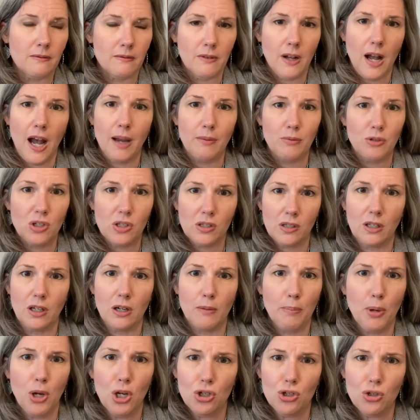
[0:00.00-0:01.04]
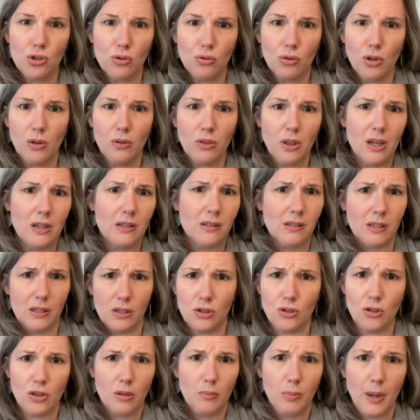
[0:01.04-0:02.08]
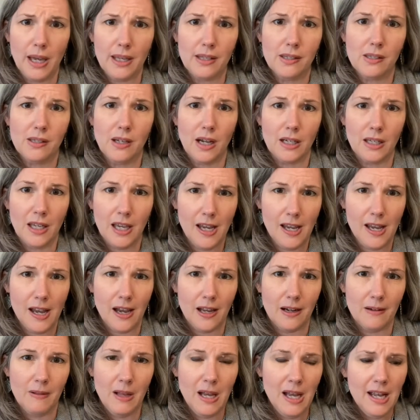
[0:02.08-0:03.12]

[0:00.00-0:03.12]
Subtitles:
I'm just going to push through this and do the best I can.